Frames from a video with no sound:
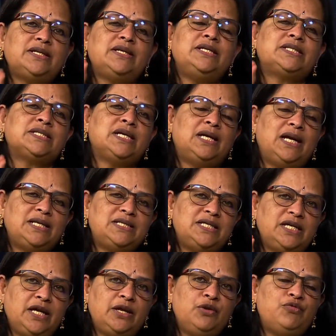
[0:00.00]
is
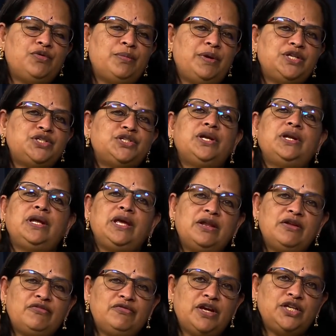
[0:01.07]
collecting information in a
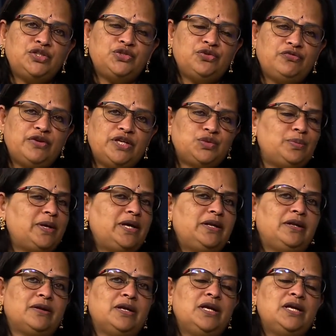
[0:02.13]
face-to-face
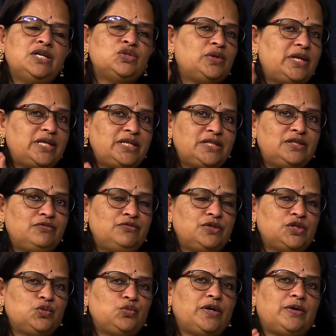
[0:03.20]
manner. So that is the
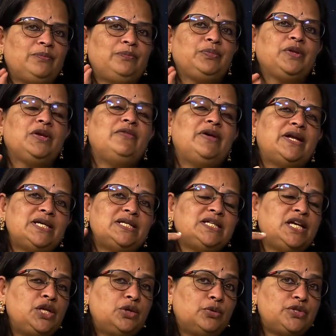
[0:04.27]
first one. Whereas
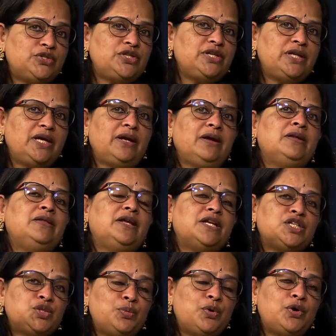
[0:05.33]
in questionnaire, the
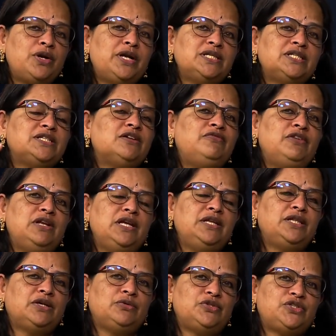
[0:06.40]
respondents are filling
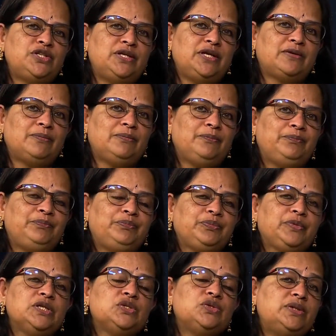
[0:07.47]
the questionnaire.
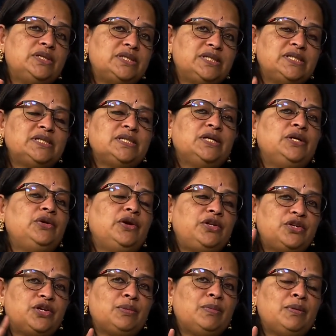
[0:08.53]
So this is, you have to
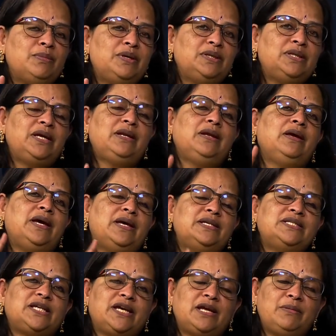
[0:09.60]
remember that. And
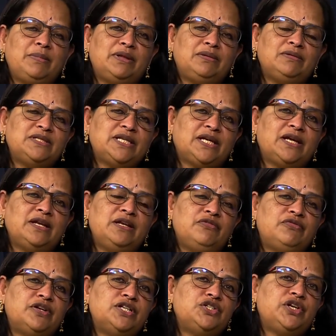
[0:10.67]
second
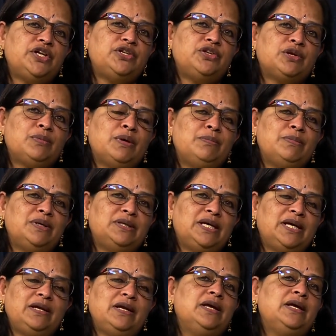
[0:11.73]
difference, you have to remember
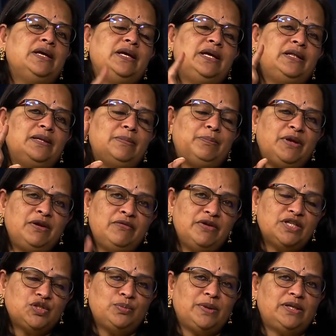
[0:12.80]
that in the
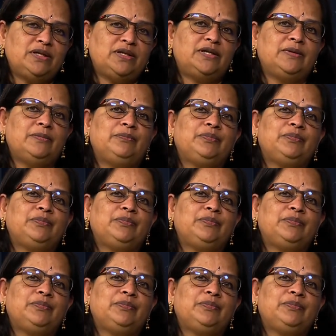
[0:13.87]
previous method,